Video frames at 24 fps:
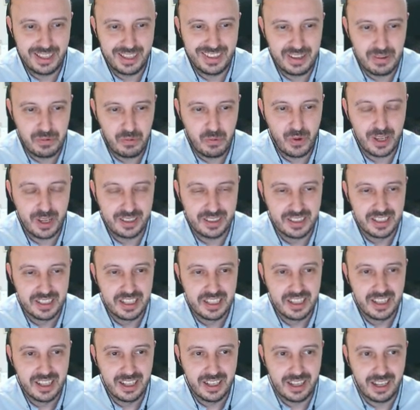when
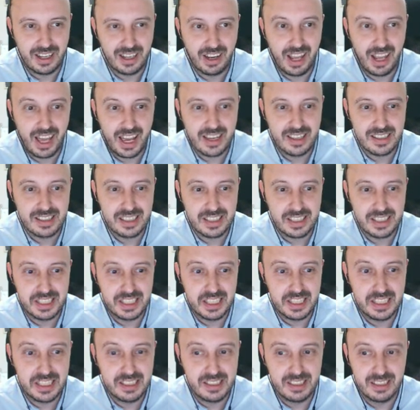the client
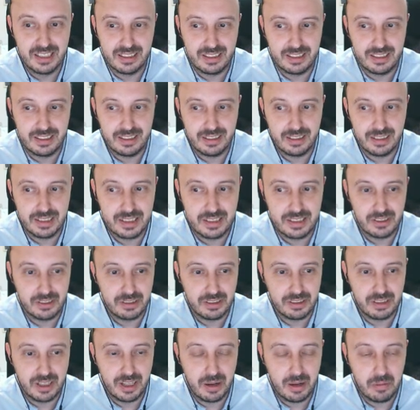sees that
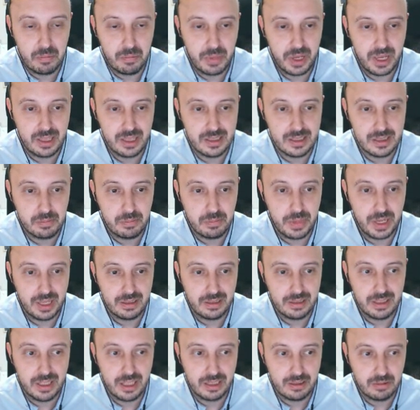certain campaigns
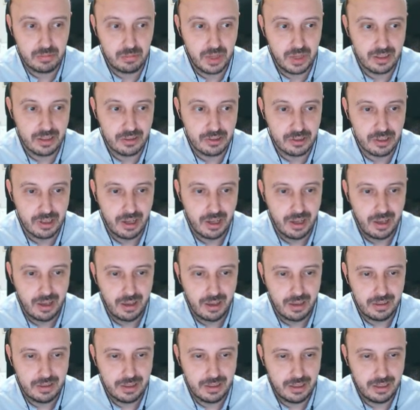spend that much,
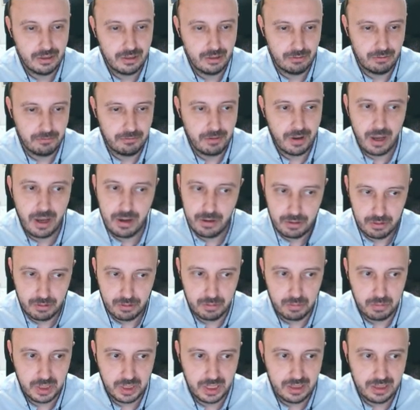they don't fire
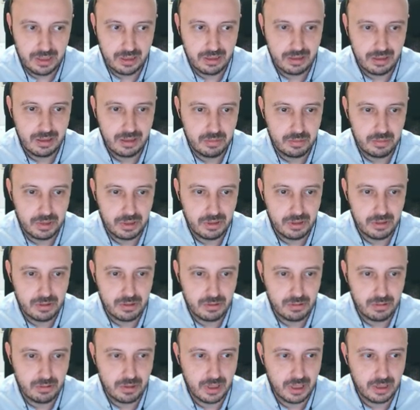you immediately
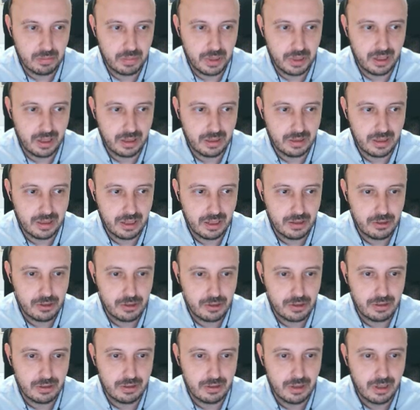because you're not paying
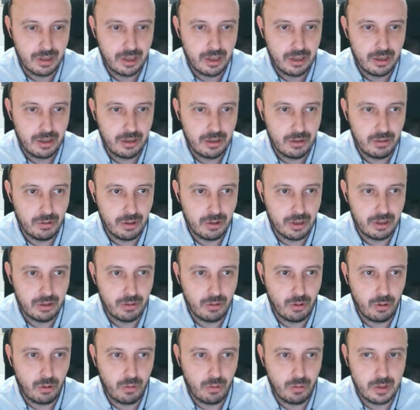attention. You can
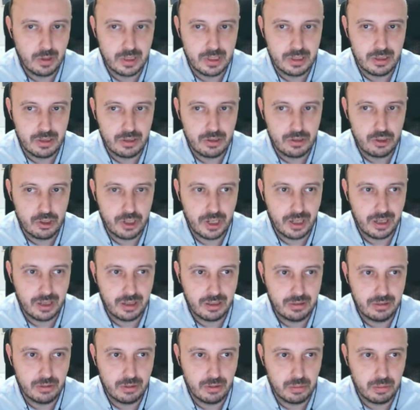always check
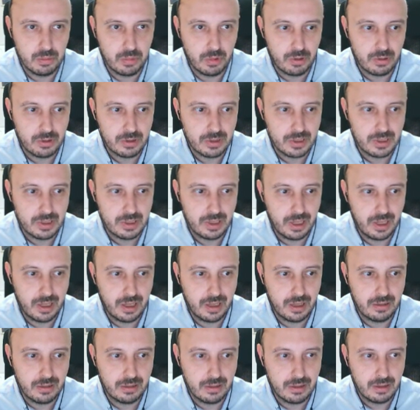the report
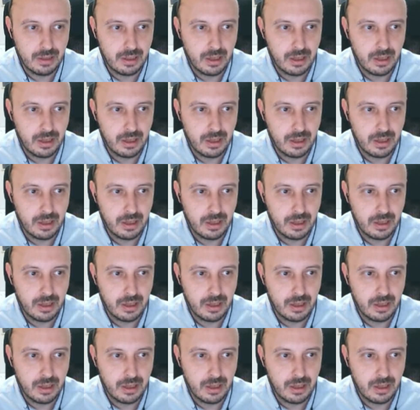and